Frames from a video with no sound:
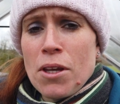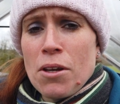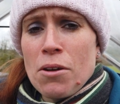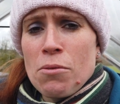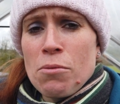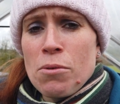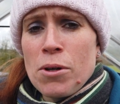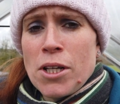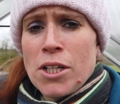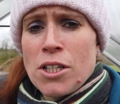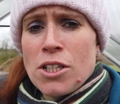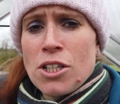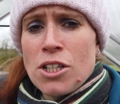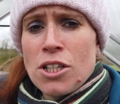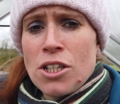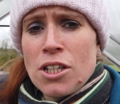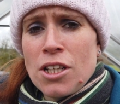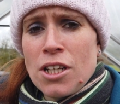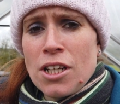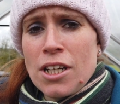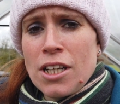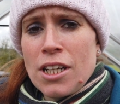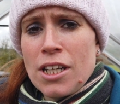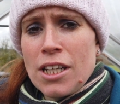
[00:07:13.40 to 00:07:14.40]
which
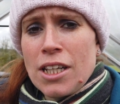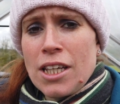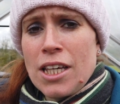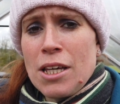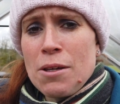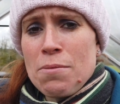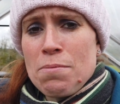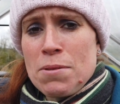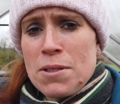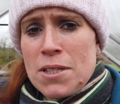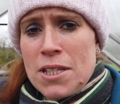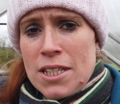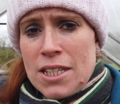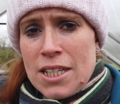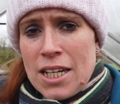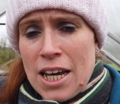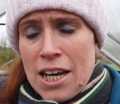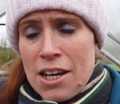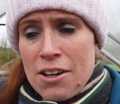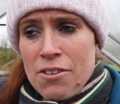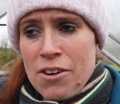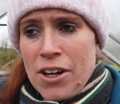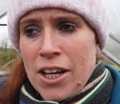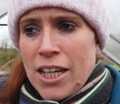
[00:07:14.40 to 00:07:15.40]
keeps it
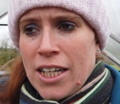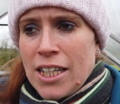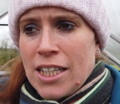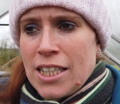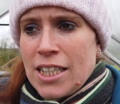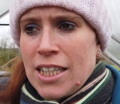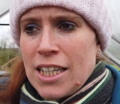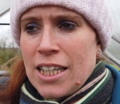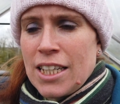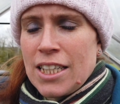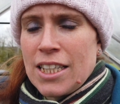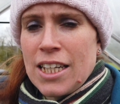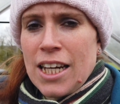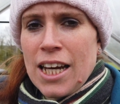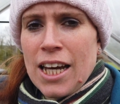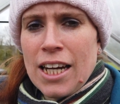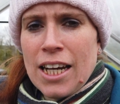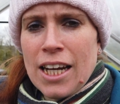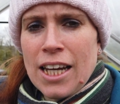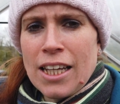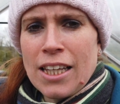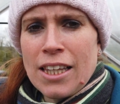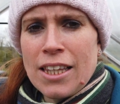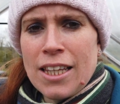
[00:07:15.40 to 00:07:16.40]
aerated,
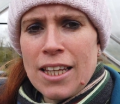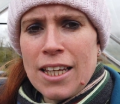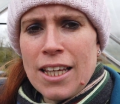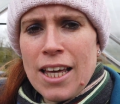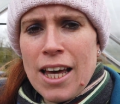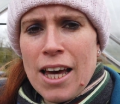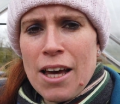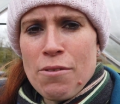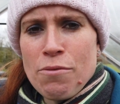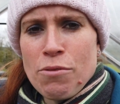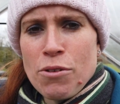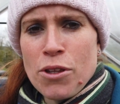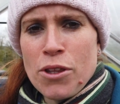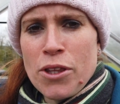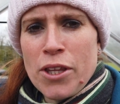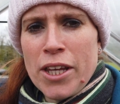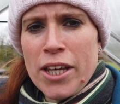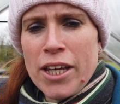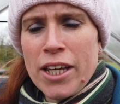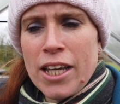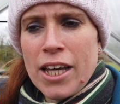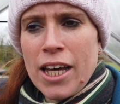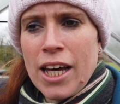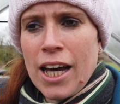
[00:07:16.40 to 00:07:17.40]
and I think
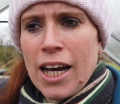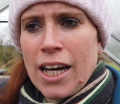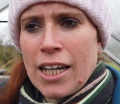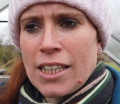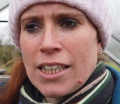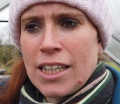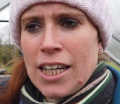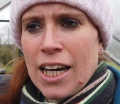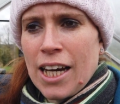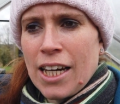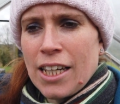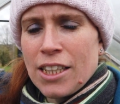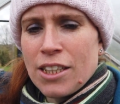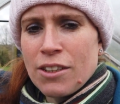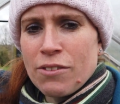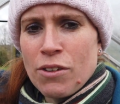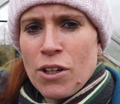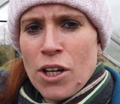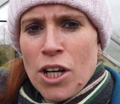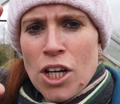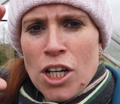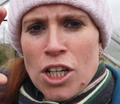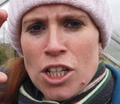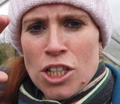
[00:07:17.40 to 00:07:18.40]
everything had kind of
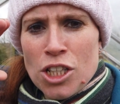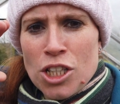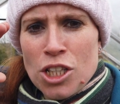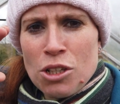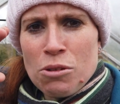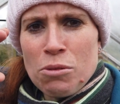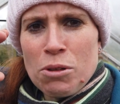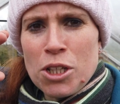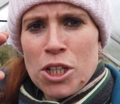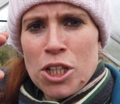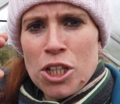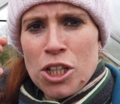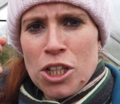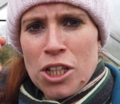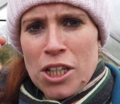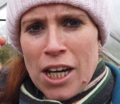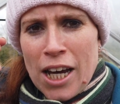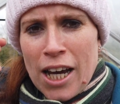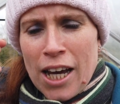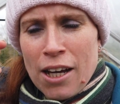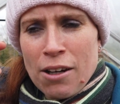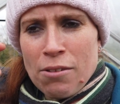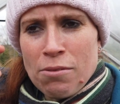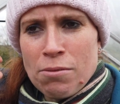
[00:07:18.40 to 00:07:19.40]
squished
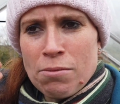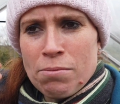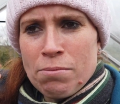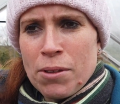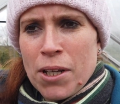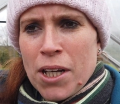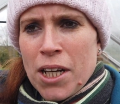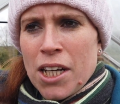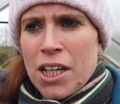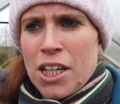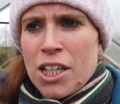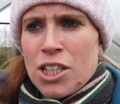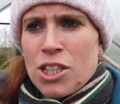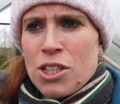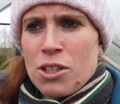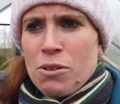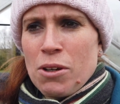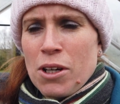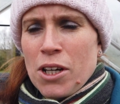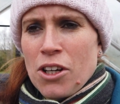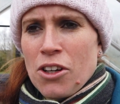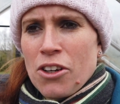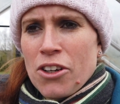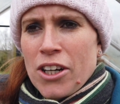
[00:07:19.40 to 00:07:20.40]
down. So
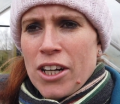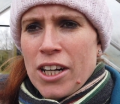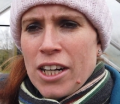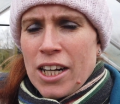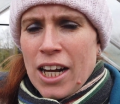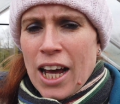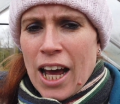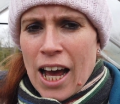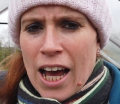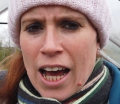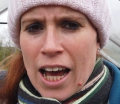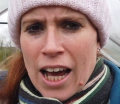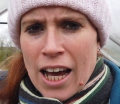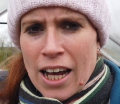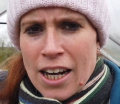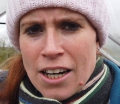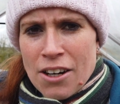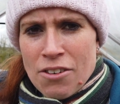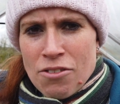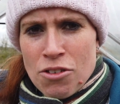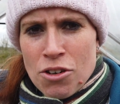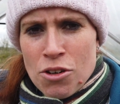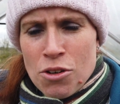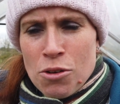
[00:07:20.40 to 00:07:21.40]
I got an
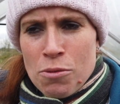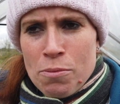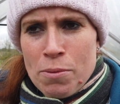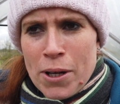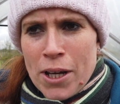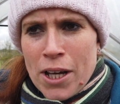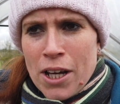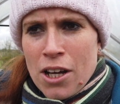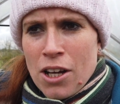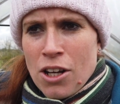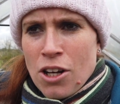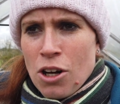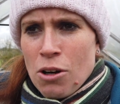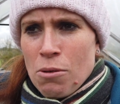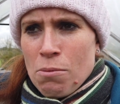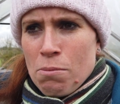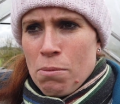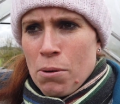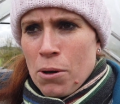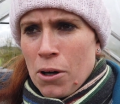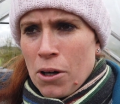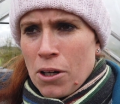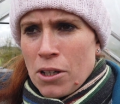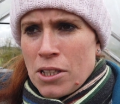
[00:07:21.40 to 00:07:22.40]
anaerobic
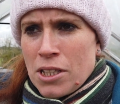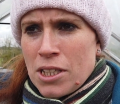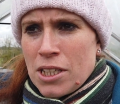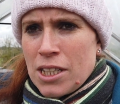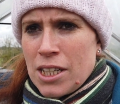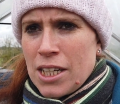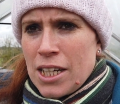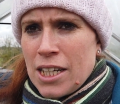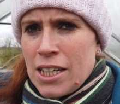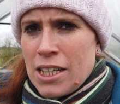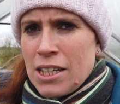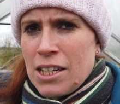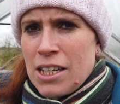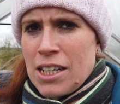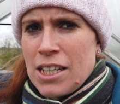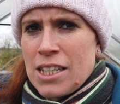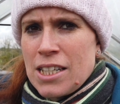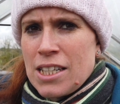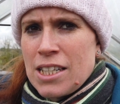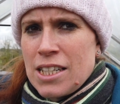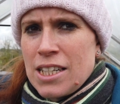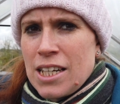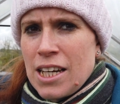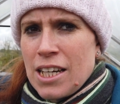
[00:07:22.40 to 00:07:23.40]
composting
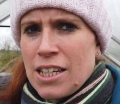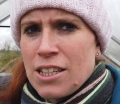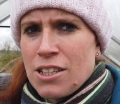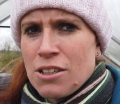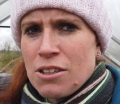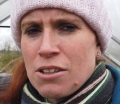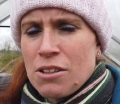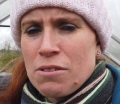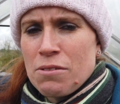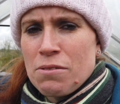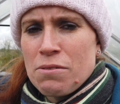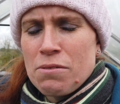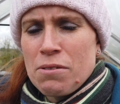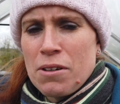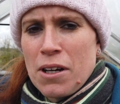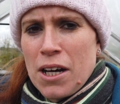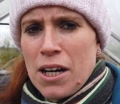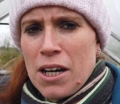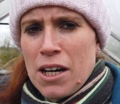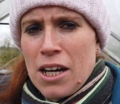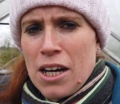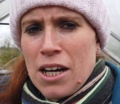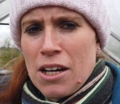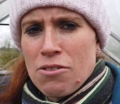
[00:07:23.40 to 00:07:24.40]
instead of
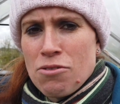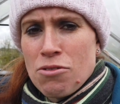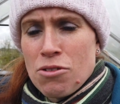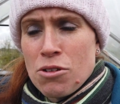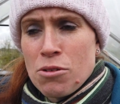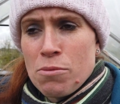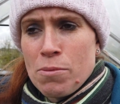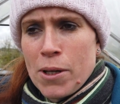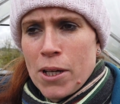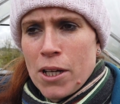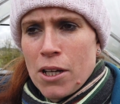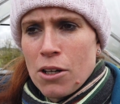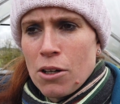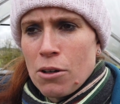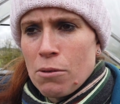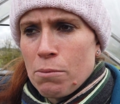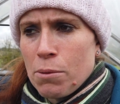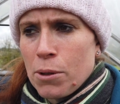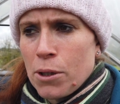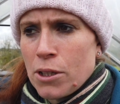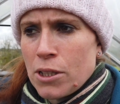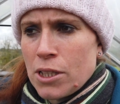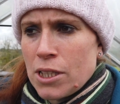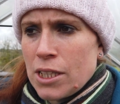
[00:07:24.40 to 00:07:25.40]
aerobic
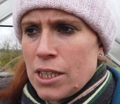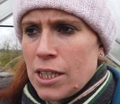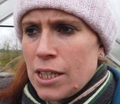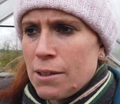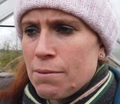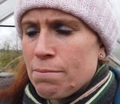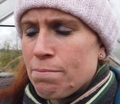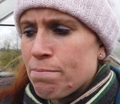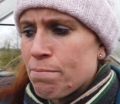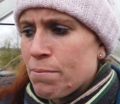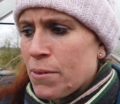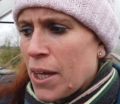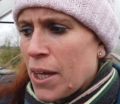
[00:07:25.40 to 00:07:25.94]
composting,